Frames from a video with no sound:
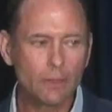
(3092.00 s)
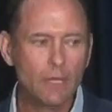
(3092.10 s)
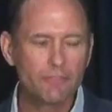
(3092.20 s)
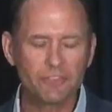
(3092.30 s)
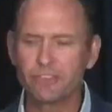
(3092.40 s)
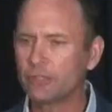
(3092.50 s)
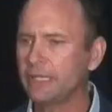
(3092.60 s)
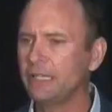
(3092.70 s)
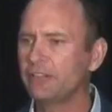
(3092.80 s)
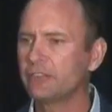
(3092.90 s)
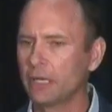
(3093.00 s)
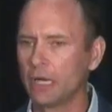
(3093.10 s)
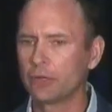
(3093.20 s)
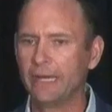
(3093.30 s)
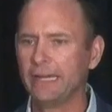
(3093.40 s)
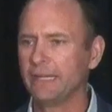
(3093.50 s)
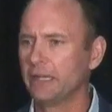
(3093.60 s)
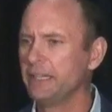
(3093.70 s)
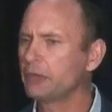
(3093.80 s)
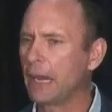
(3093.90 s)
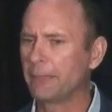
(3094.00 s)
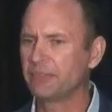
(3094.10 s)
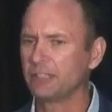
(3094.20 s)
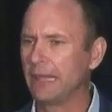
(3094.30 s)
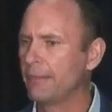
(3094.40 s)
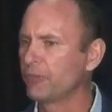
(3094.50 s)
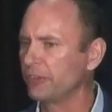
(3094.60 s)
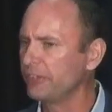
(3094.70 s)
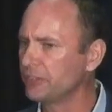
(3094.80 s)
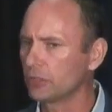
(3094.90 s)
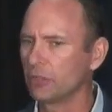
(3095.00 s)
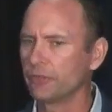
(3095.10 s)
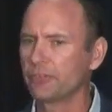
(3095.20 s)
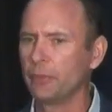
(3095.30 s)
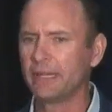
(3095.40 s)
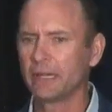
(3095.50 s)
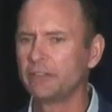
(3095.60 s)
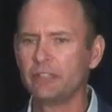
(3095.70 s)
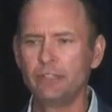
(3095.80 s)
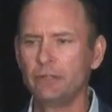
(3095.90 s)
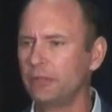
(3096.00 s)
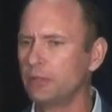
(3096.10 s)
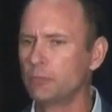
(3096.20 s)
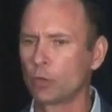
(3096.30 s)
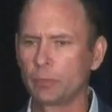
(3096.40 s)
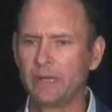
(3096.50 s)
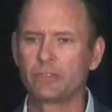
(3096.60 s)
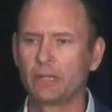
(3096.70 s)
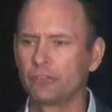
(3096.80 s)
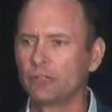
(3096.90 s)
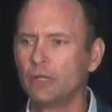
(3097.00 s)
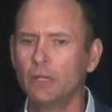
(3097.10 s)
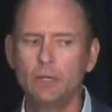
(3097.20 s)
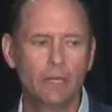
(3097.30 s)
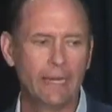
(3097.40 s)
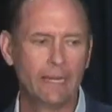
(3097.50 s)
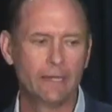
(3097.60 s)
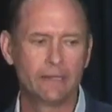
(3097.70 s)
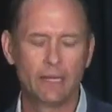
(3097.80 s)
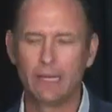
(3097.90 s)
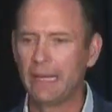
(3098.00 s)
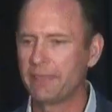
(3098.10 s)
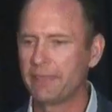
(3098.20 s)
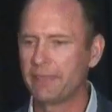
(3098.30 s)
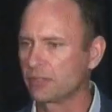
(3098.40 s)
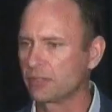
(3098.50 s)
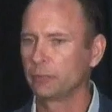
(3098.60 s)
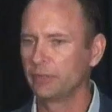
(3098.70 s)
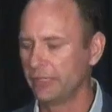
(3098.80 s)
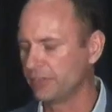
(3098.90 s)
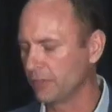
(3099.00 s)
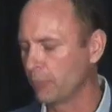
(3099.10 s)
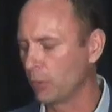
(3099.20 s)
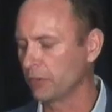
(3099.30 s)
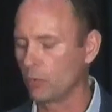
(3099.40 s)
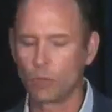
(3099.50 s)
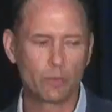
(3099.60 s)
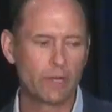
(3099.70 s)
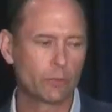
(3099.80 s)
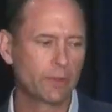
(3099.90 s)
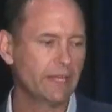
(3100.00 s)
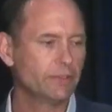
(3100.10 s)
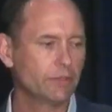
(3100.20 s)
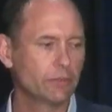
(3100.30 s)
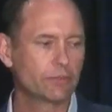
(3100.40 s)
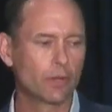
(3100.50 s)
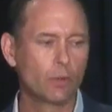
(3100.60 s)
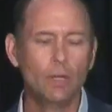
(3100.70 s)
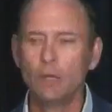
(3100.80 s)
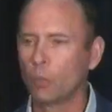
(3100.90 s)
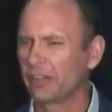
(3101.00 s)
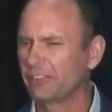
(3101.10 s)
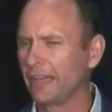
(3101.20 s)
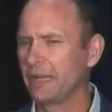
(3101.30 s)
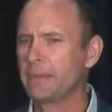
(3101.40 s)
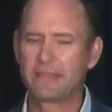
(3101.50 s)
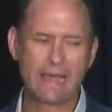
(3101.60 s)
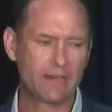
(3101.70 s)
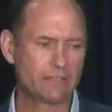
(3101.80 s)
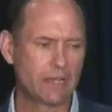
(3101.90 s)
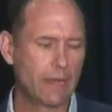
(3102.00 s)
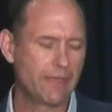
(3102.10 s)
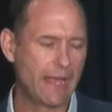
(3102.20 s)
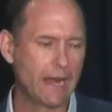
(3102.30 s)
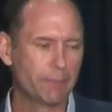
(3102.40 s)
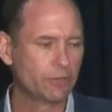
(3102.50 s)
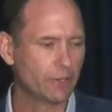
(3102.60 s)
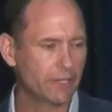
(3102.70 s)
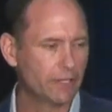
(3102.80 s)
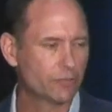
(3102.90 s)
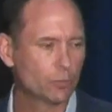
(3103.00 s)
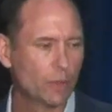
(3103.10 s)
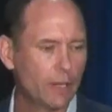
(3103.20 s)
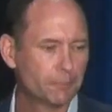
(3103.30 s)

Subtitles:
facilities, creating a necropsy lab for sea turtles so we can continue to do more research. And I think it's going to really support the work we already do. So we're excited about that as that opportunity as well.